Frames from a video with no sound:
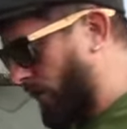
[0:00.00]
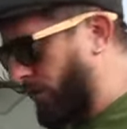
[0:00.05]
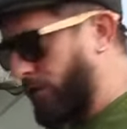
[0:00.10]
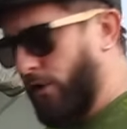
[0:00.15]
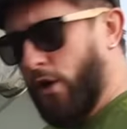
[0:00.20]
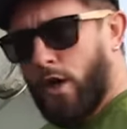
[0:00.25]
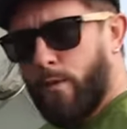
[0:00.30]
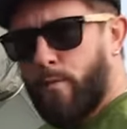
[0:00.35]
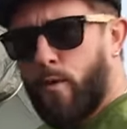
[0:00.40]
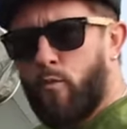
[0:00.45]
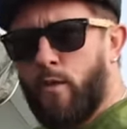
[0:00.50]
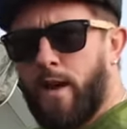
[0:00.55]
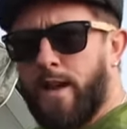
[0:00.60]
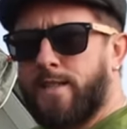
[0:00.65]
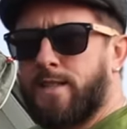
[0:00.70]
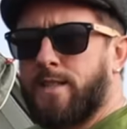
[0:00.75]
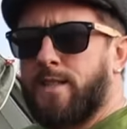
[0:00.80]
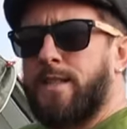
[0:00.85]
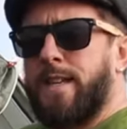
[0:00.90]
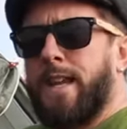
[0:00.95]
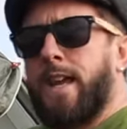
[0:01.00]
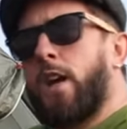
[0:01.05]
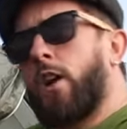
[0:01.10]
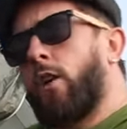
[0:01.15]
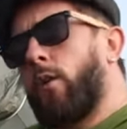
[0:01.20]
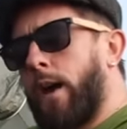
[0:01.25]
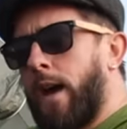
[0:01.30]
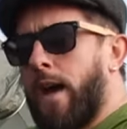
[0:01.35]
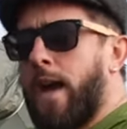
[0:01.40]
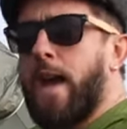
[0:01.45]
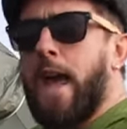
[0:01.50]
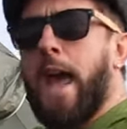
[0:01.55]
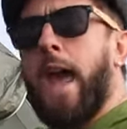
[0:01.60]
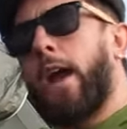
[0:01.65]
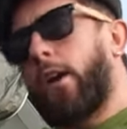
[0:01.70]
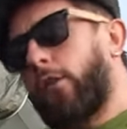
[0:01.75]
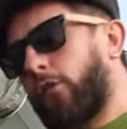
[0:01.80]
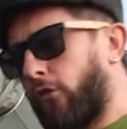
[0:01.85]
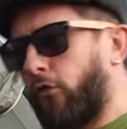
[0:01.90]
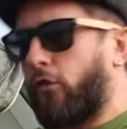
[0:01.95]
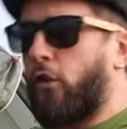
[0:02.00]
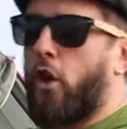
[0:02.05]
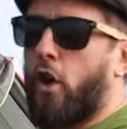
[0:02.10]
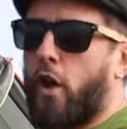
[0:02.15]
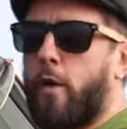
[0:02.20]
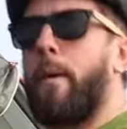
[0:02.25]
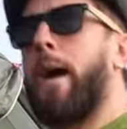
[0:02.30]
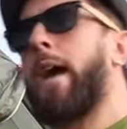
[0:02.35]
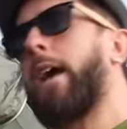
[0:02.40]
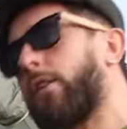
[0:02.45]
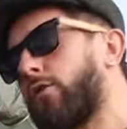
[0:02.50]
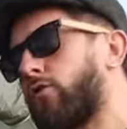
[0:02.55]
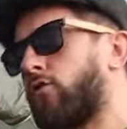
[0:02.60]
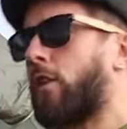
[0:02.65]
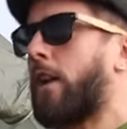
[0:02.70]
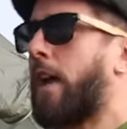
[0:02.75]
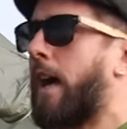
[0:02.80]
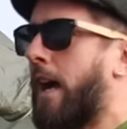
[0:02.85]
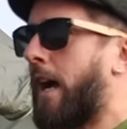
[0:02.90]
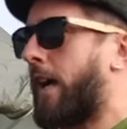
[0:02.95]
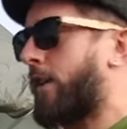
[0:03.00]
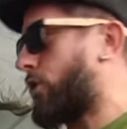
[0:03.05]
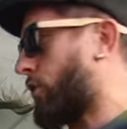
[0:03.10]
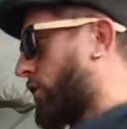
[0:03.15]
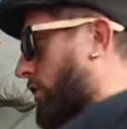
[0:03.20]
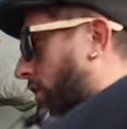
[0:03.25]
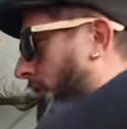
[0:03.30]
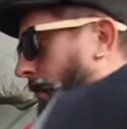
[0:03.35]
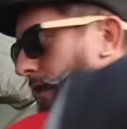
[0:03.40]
Thermarest Neo Air X-Therm Extra Large